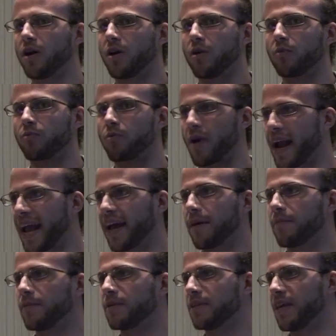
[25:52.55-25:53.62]
a
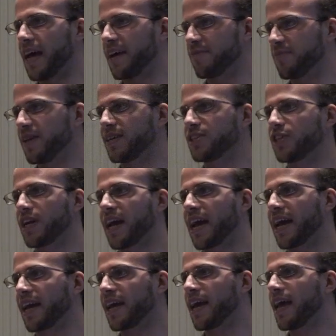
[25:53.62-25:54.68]
RAM, the
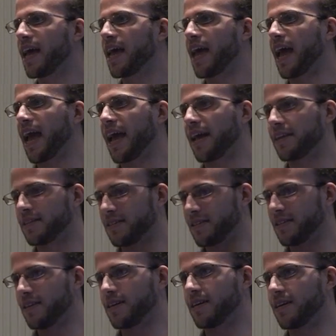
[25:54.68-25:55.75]
FPGA, and
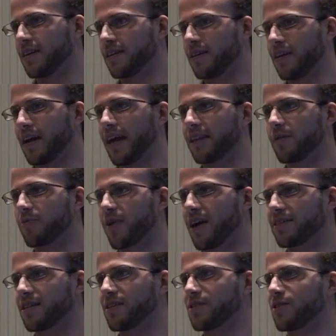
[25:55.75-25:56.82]
the, and the
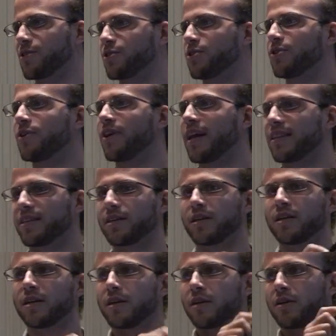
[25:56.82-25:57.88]
processor, so you don't have to
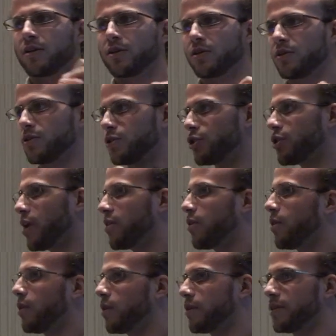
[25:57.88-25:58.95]

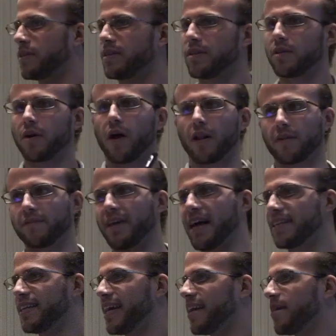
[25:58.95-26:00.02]
shuttle all of
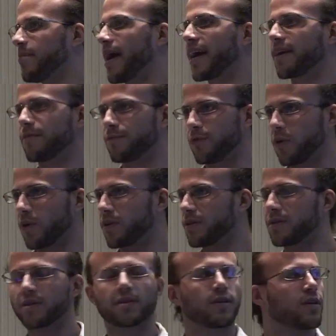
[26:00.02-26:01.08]
that data back and
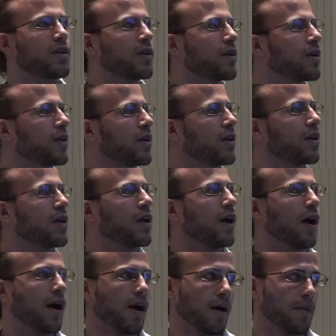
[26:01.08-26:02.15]
forth.
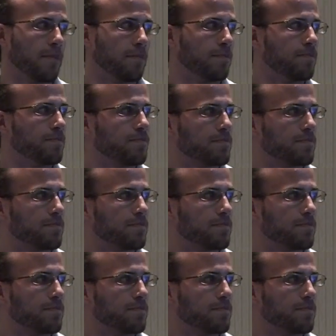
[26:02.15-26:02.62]
Um,